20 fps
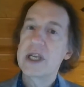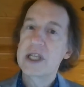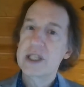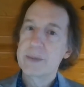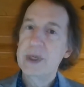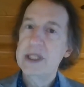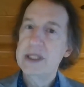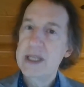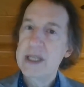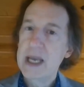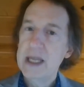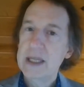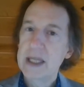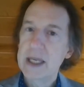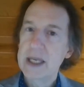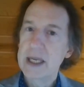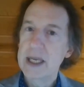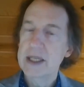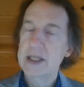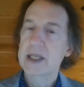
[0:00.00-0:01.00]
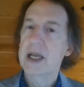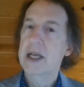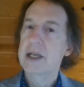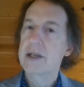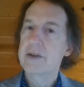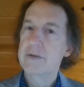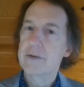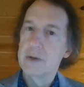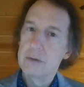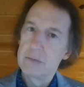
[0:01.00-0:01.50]
Kiss Me Deadly as a
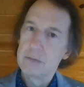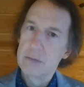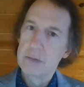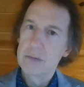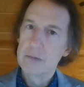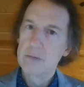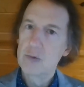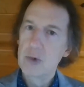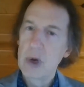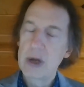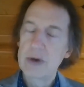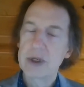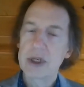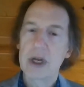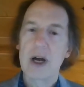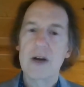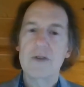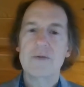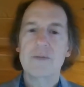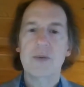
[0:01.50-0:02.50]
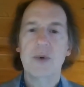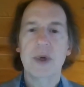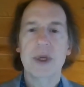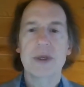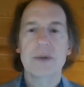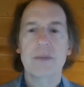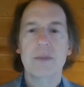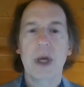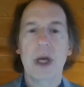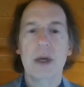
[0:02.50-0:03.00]
kind of rounding off
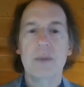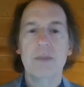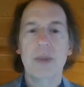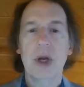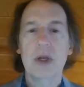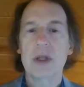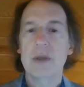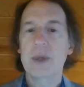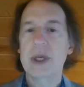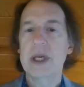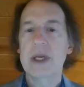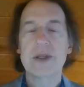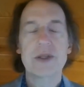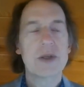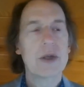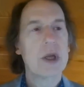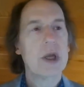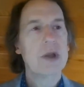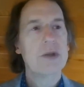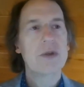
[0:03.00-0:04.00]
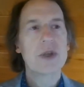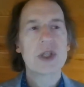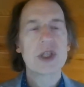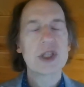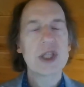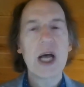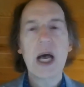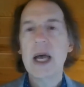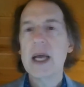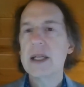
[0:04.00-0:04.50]
point, partly because the
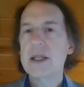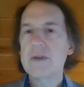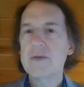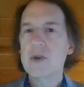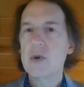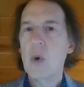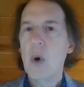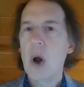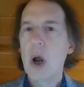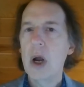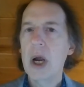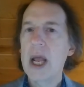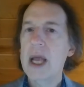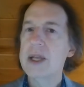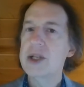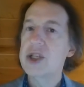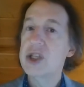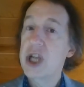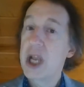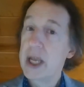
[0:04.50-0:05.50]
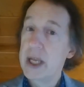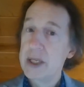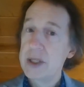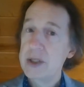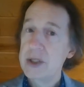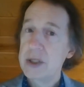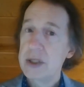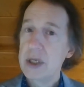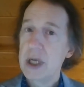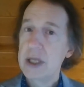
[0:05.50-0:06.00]
style of noir had
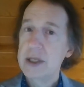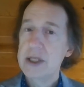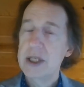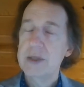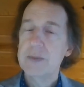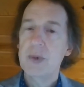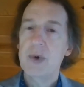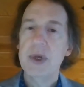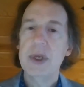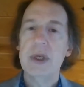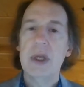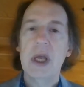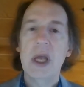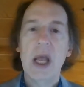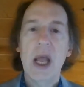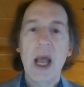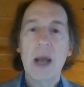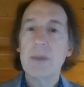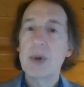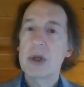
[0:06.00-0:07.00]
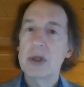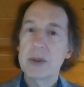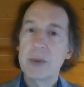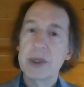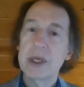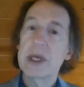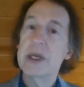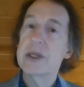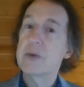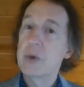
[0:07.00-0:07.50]
changed at this point, and partly
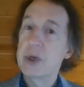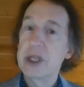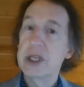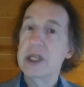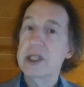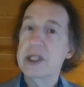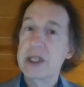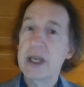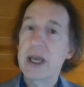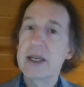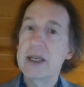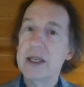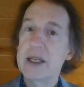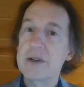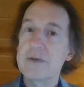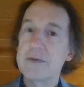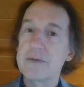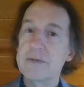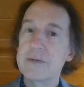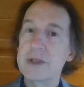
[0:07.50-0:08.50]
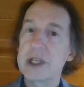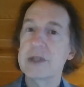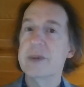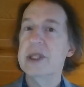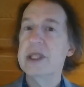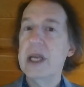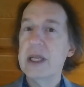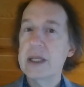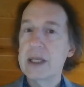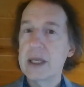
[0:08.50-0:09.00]
because when you get to the ending of Kiss
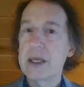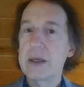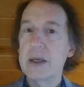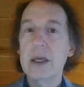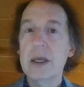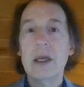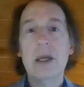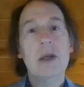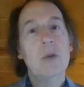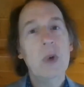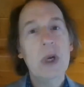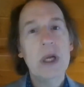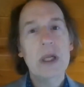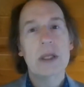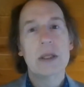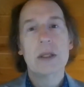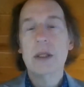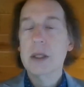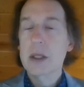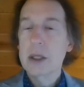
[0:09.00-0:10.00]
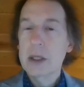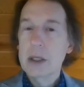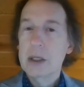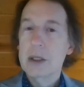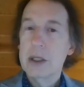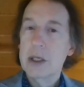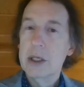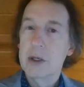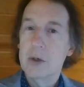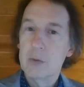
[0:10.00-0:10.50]
Me Deadly, well,
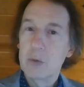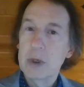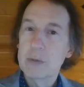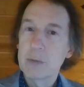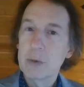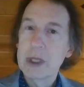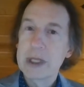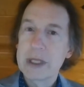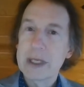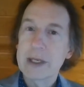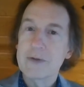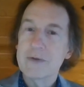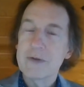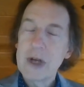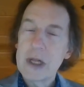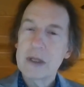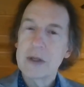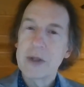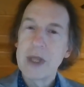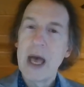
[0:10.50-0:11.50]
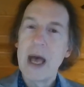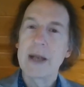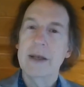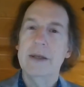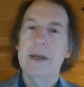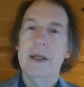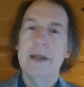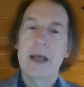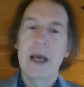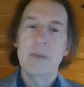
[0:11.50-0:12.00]
you know, what really can follow that
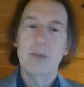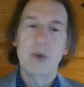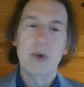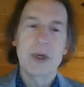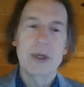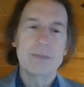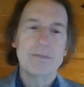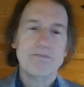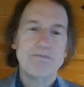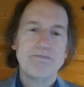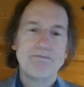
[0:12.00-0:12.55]
at that point?